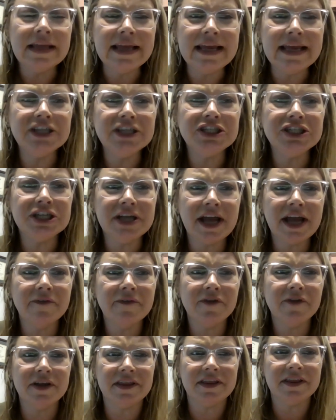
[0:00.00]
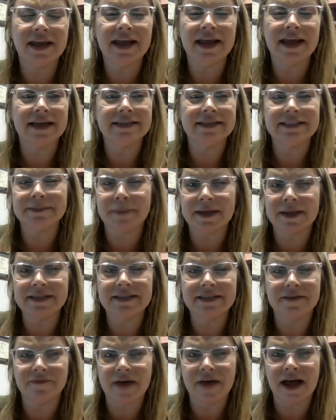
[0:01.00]
Each and everything has
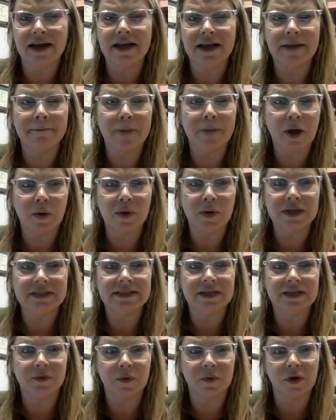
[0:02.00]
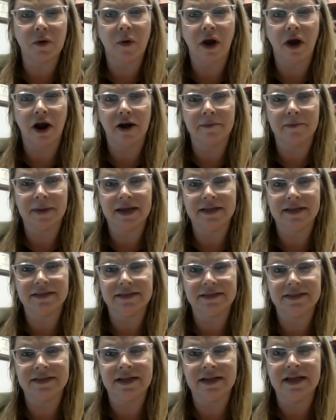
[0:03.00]
specified components and requirements.
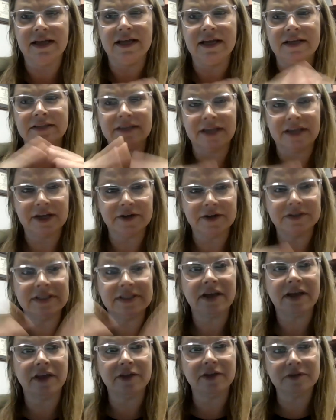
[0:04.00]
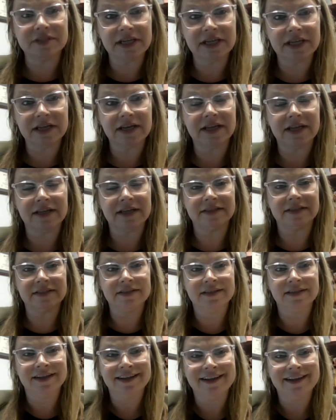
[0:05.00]
So here's the other tedious
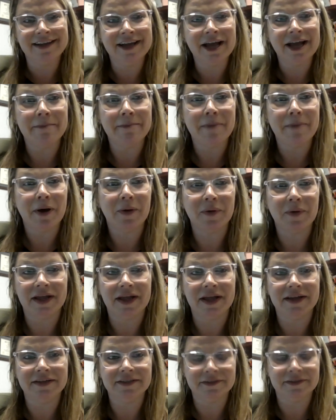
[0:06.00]
component.